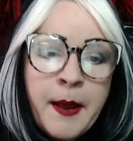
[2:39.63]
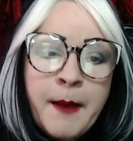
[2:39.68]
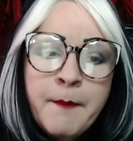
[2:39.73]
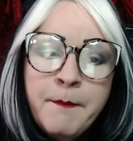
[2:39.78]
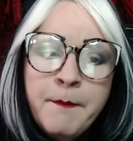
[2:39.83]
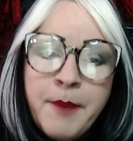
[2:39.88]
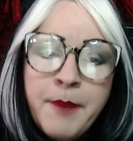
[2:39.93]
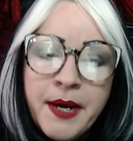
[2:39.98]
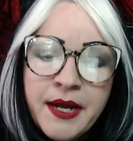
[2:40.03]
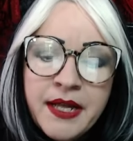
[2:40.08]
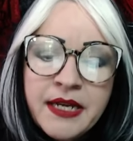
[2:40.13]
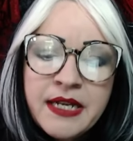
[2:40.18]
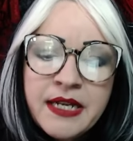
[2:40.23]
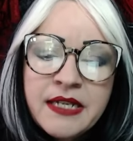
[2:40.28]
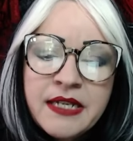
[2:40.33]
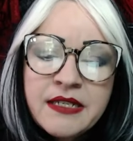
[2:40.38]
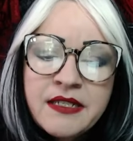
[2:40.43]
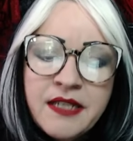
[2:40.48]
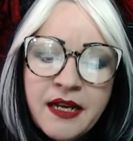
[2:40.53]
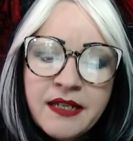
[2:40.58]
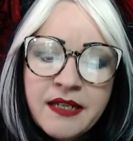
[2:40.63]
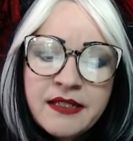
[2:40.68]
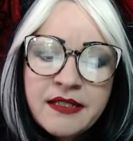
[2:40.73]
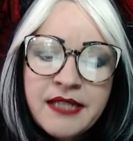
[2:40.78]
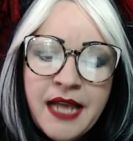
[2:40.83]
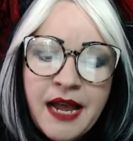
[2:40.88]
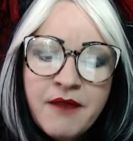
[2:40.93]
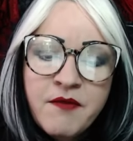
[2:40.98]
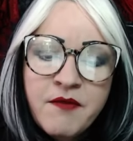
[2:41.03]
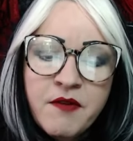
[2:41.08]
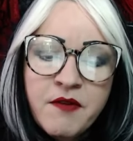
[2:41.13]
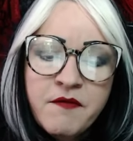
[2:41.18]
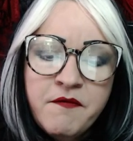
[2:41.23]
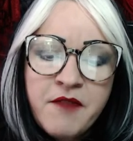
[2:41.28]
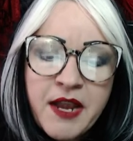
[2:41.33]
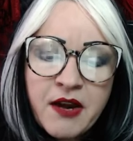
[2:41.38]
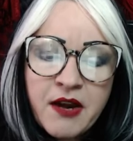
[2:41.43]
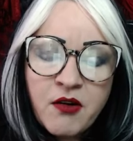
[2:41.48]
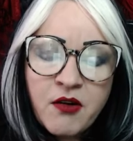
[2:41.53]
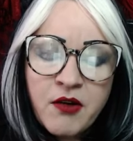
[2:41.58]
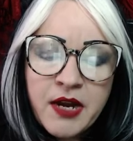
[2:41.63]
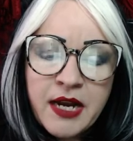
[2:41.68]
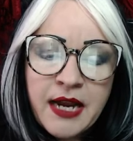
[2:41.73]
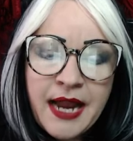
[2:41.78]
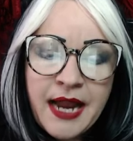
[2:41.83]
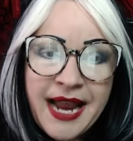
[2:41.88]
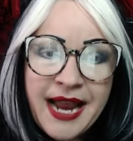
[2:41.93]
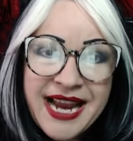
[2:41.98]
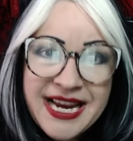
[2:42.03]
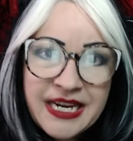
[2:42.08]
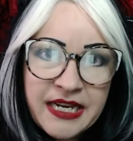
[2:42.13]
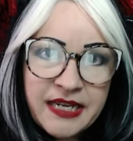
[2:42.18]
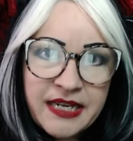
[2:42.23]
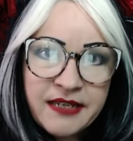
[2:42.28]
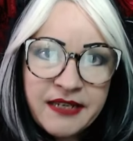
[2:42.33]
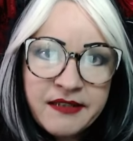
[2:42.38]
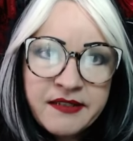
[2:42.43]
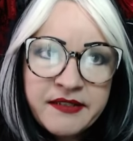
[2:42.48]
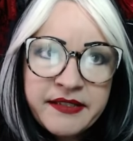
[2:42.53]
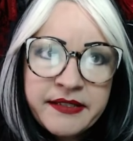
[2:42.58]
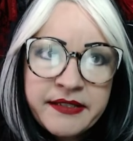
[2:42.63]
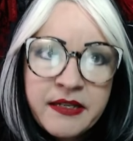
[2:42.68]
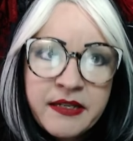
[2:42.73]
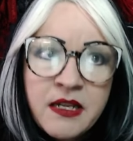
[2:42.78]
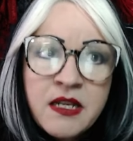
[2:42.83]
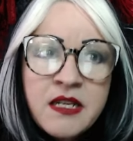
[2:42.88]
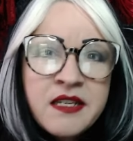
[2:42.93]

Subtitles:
but it does have a very 80s,